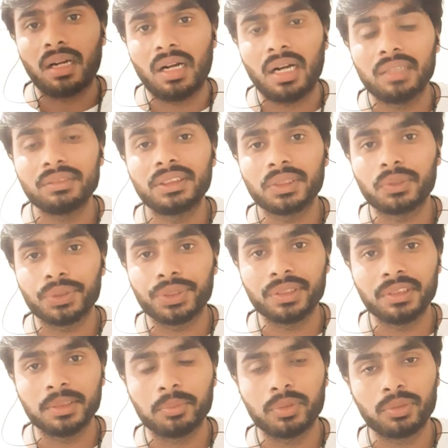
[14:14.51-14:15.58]
ask the
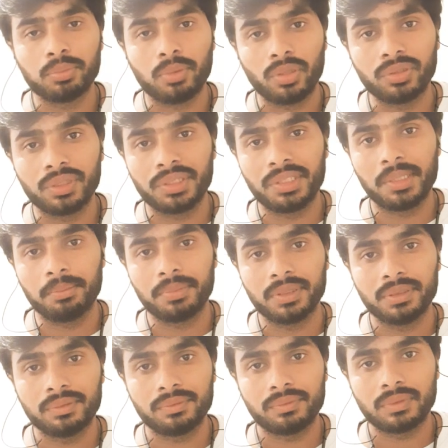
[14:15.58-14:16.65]
questions about sponsorship,
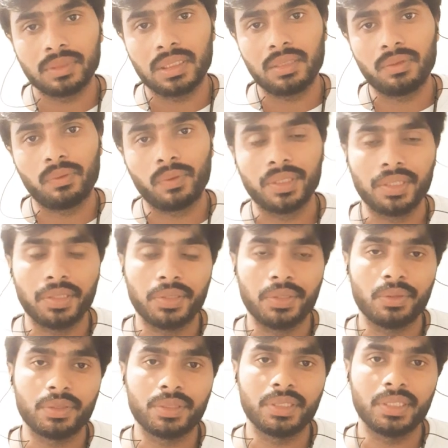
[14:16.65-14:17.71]
whether the
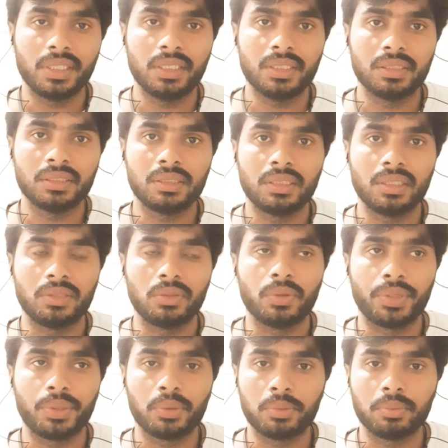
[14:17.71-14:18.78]
university is
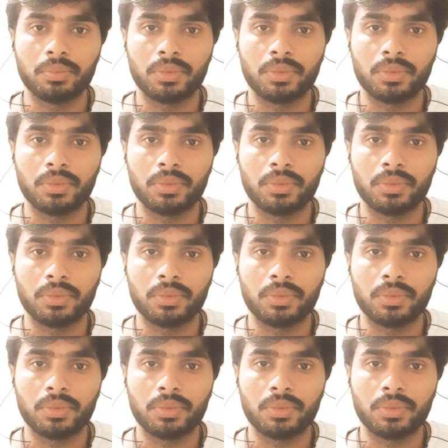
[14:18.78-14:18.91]
going to